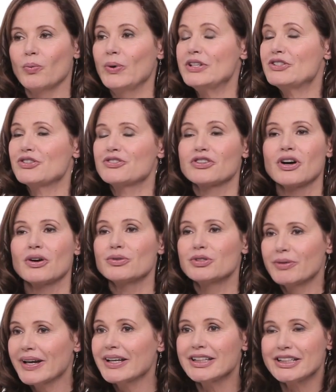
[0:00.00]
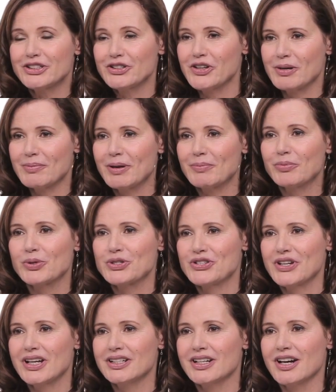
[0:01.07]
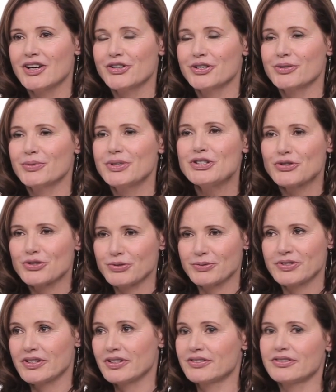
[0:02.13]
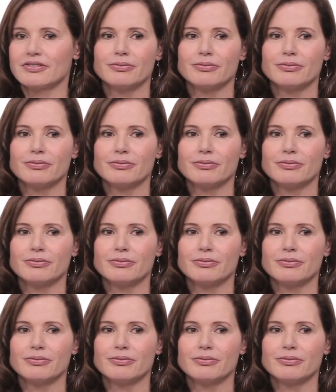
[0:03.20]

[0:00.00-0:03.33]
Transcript: we just go directly to them and present our research results.